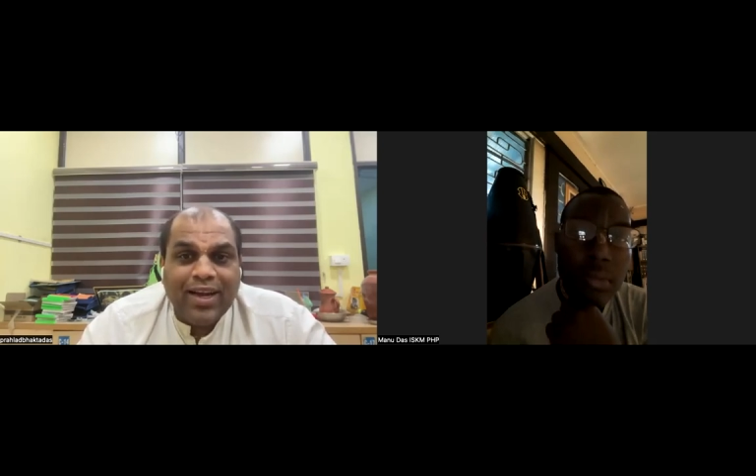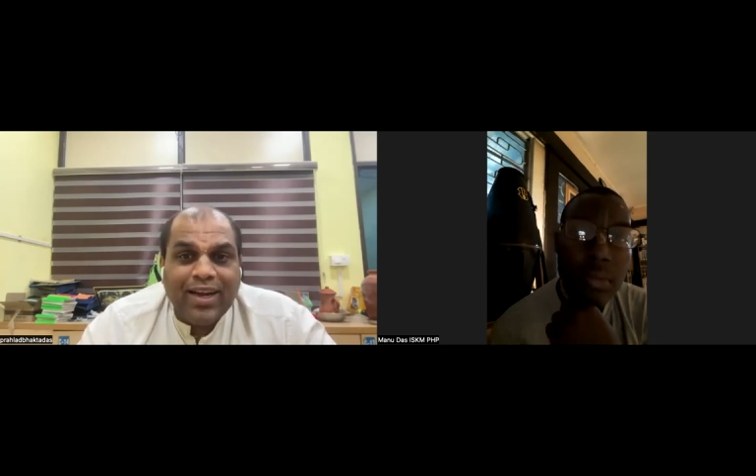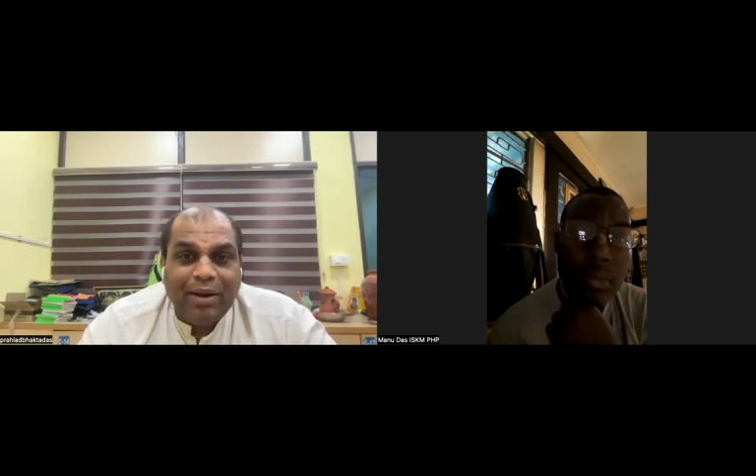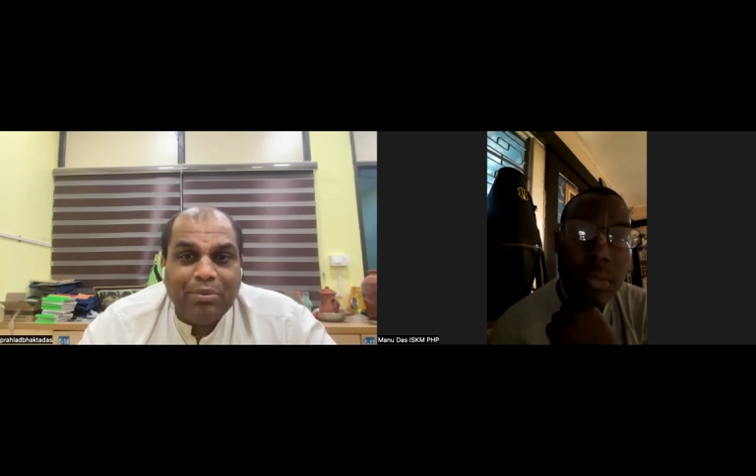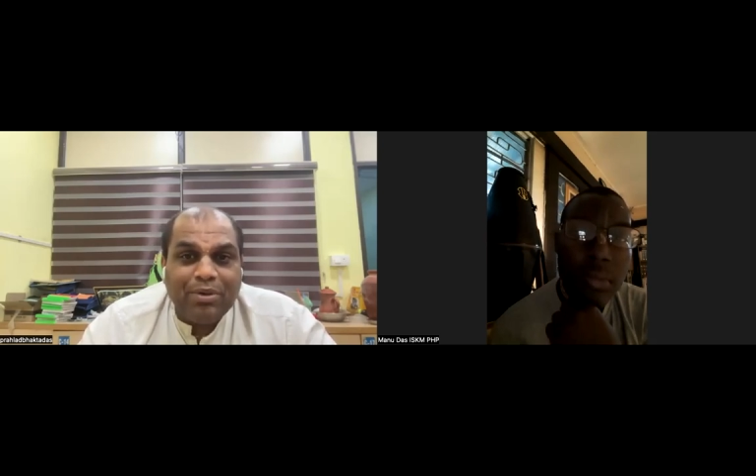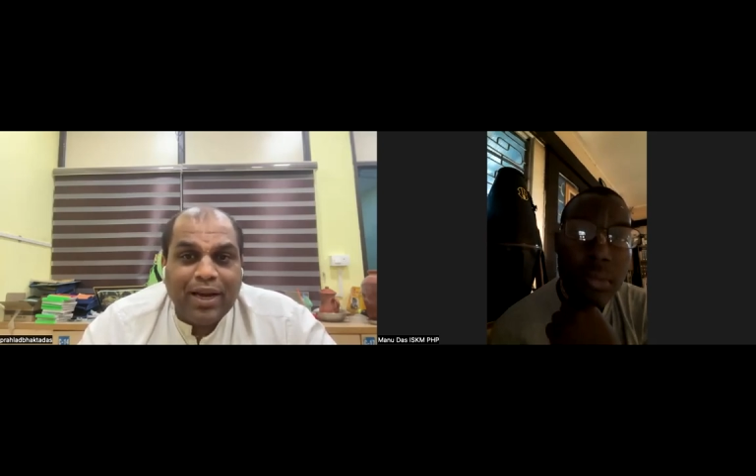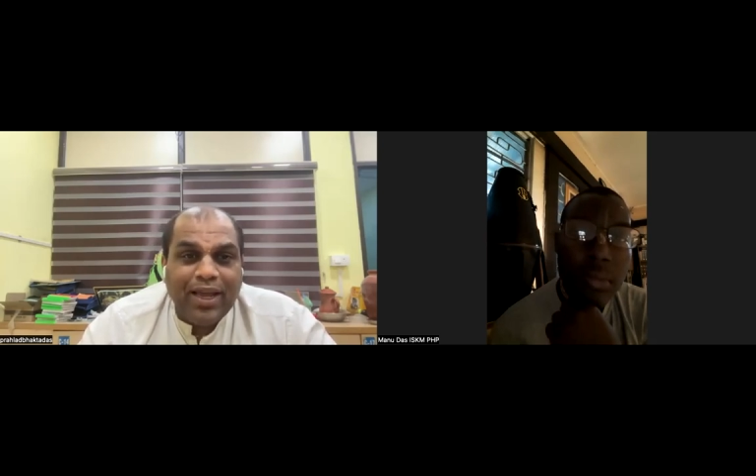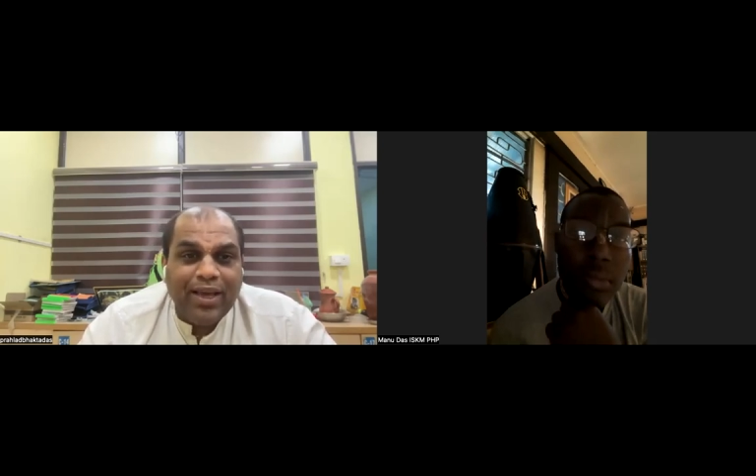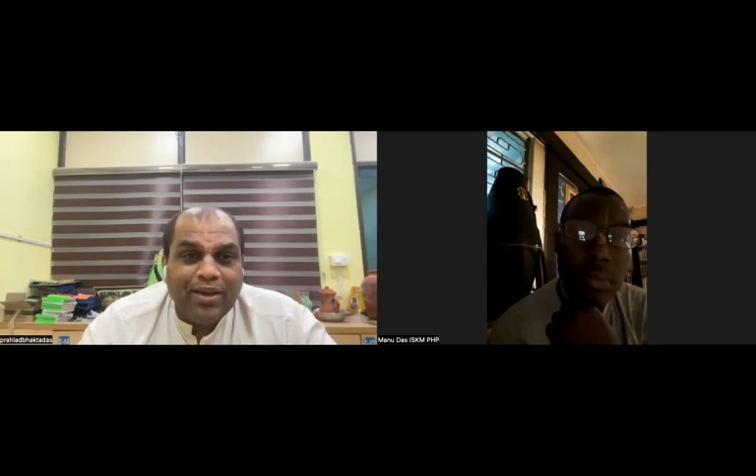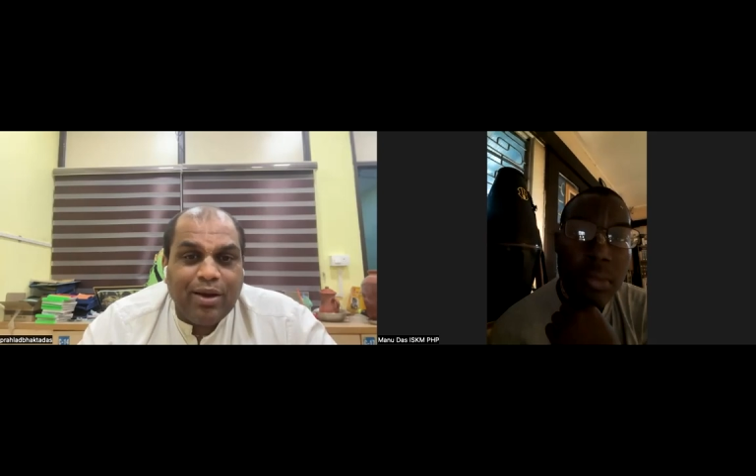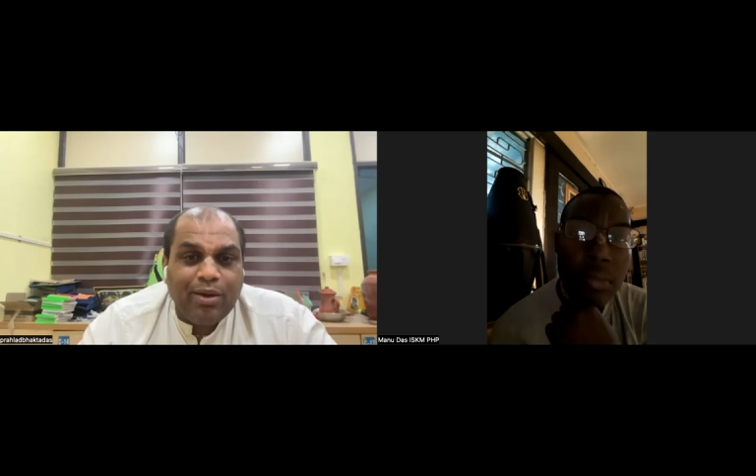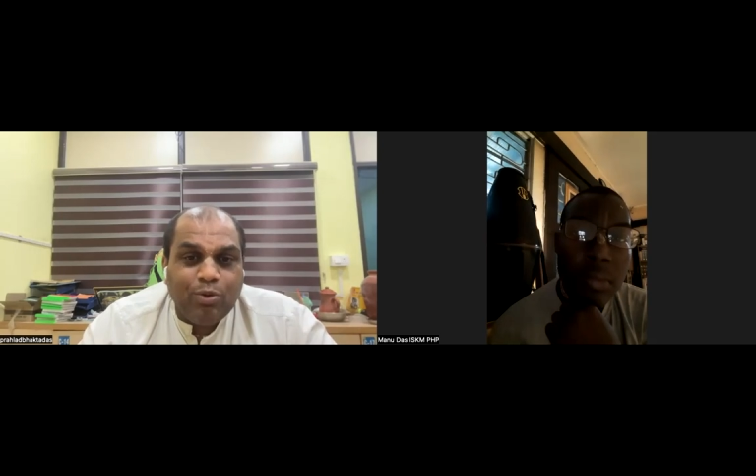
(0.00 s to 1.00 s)
and I'm
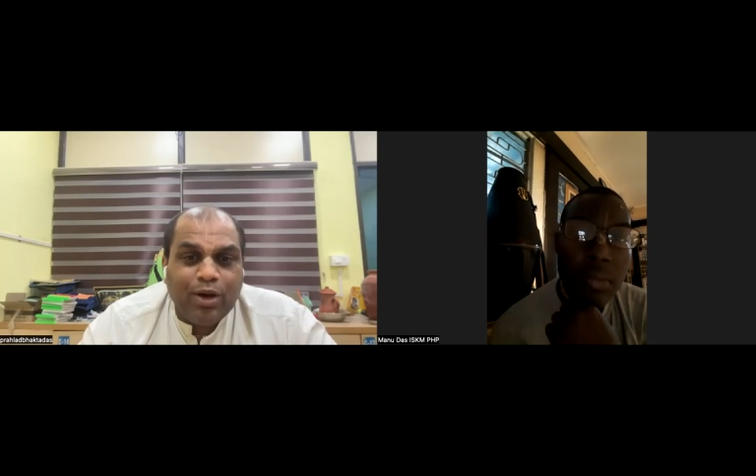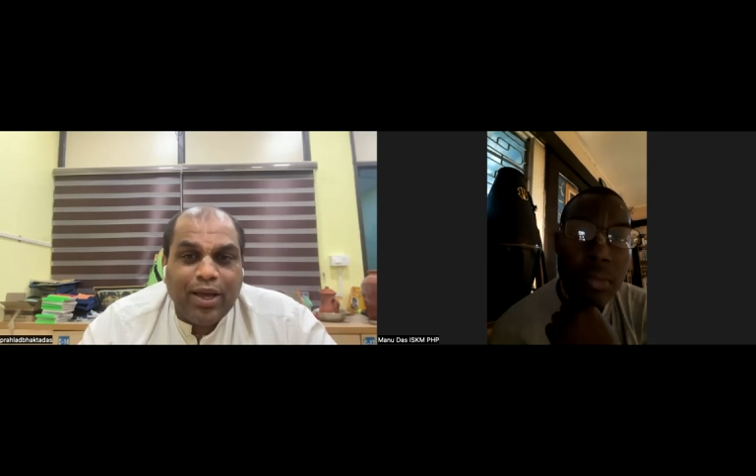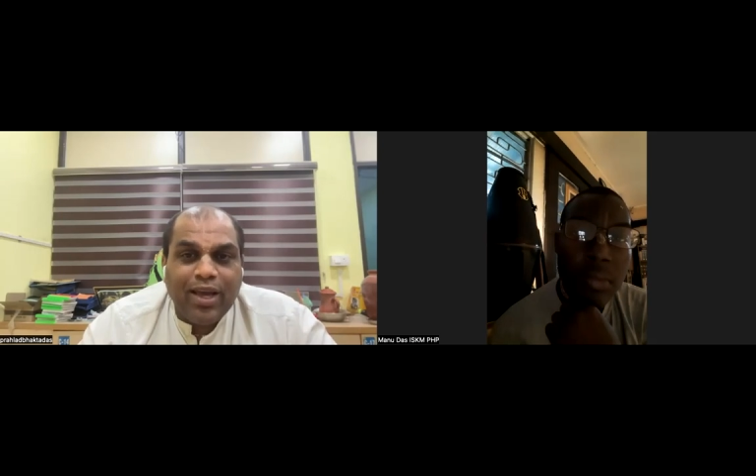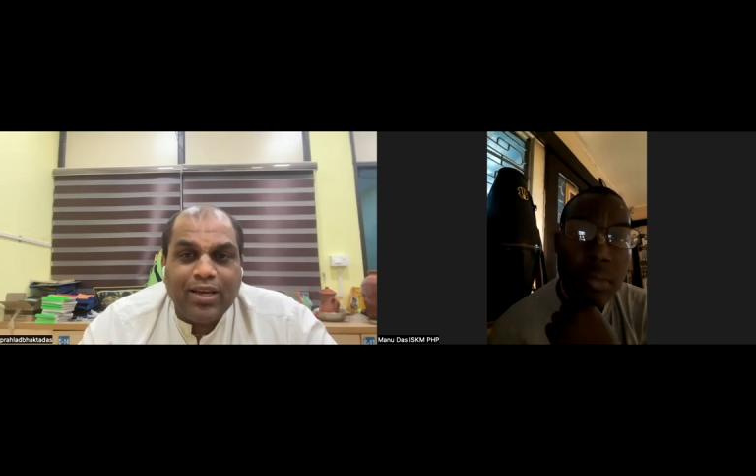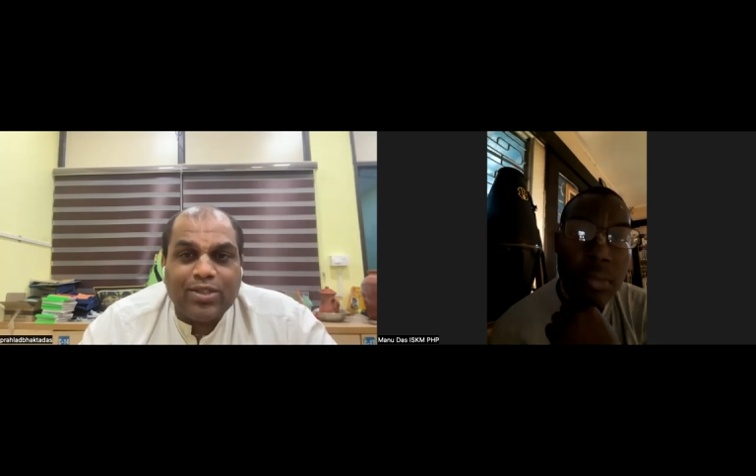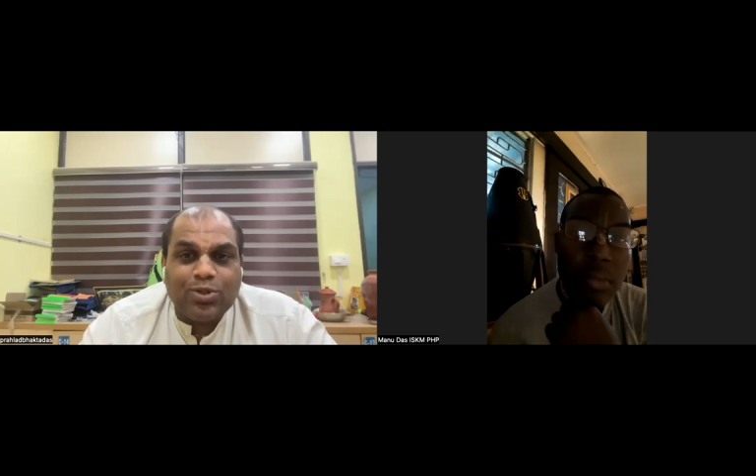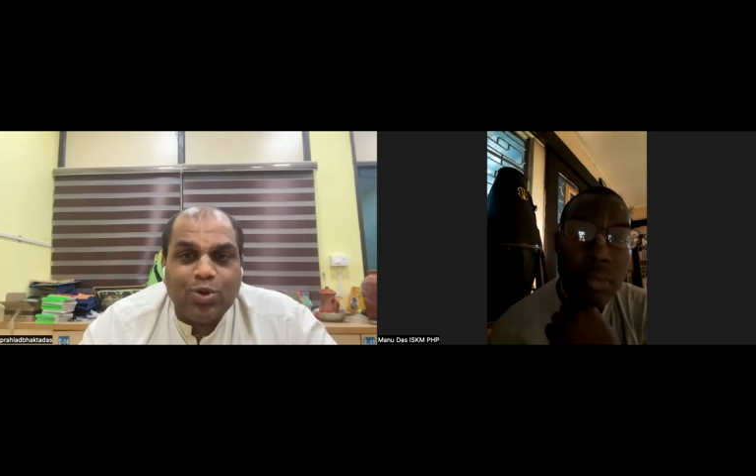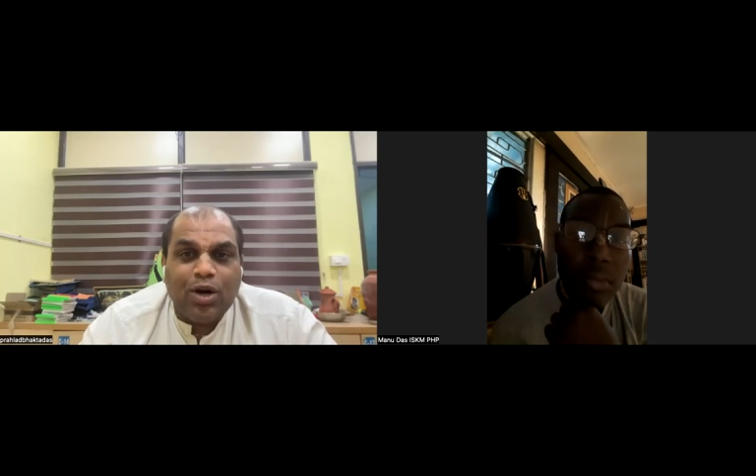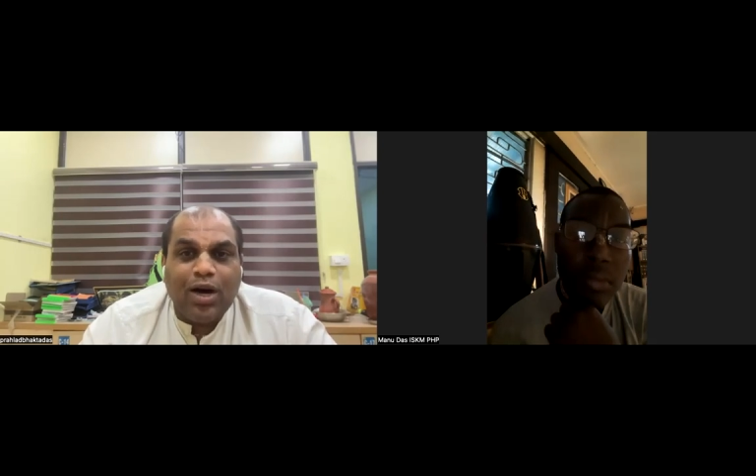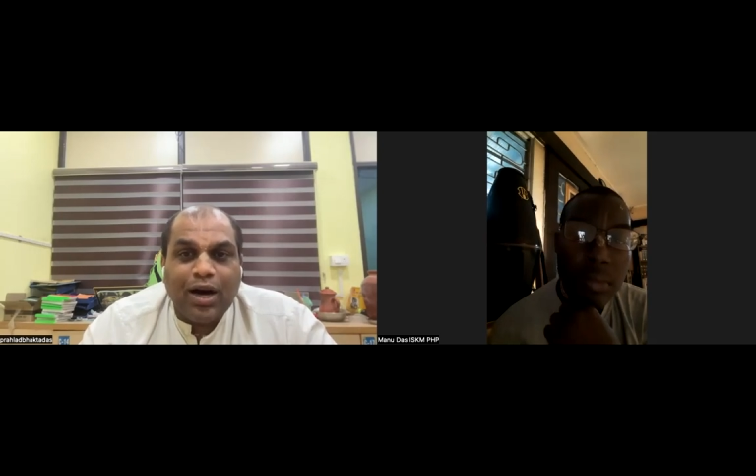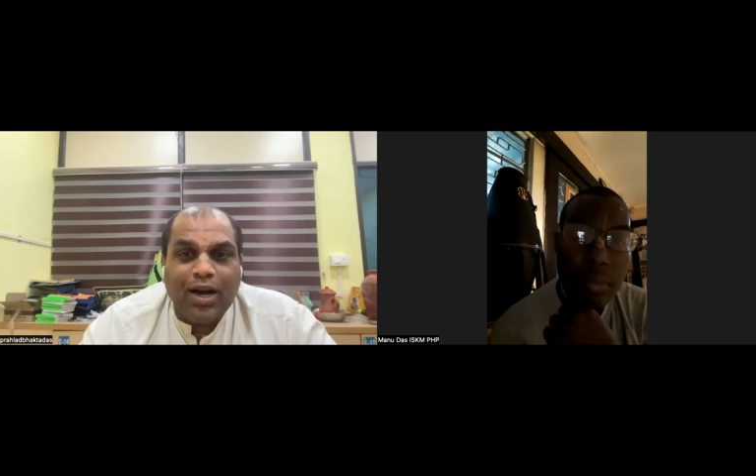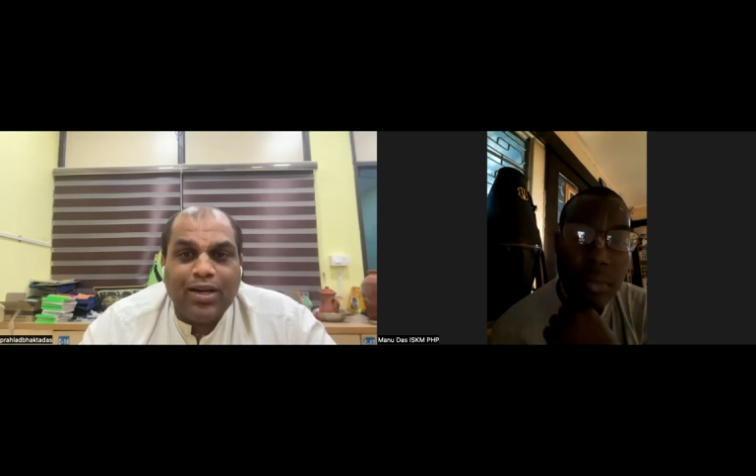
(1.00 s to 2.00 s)
working
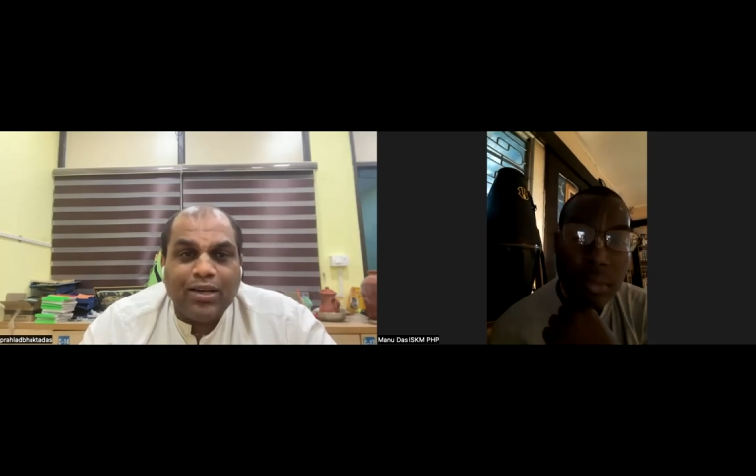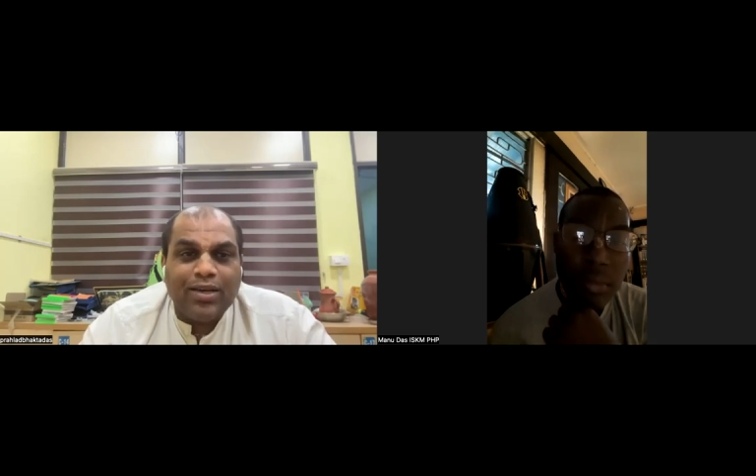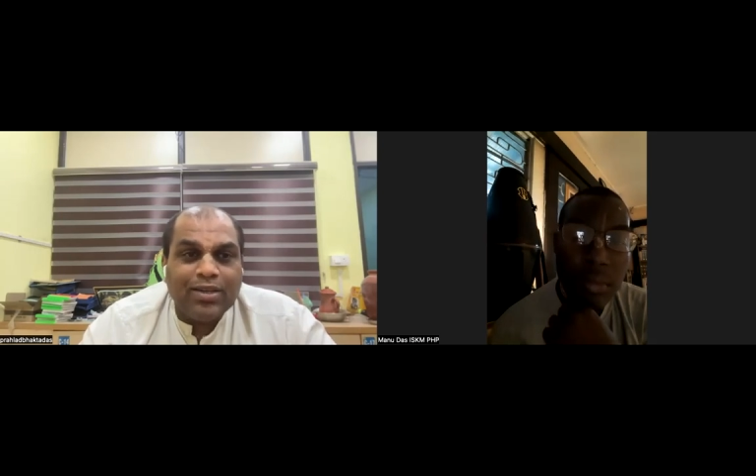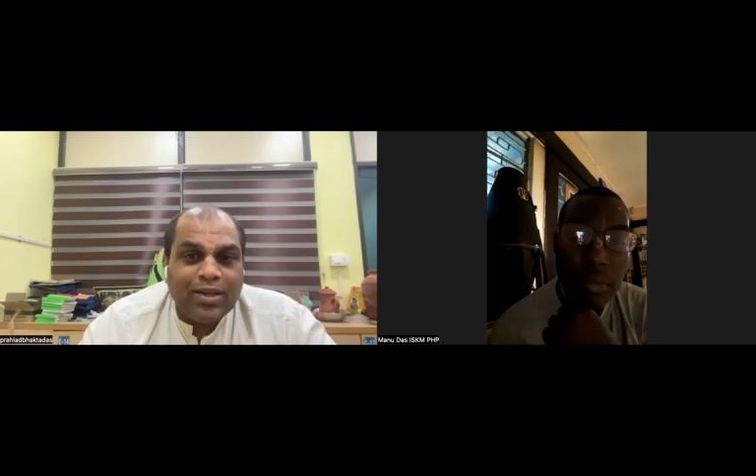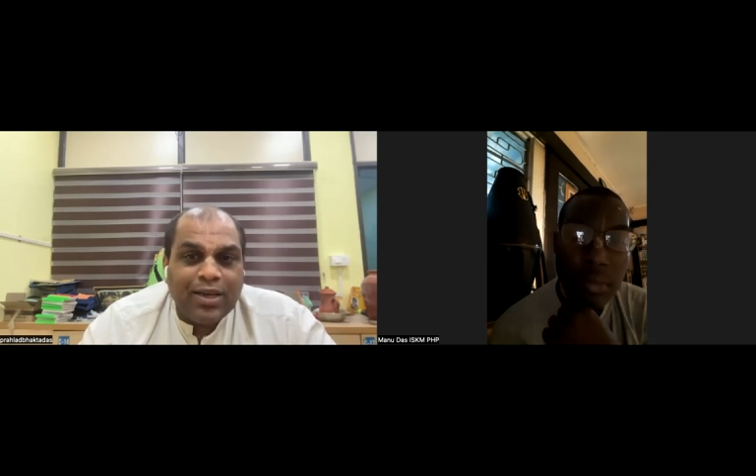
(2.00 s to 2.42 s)
so hard.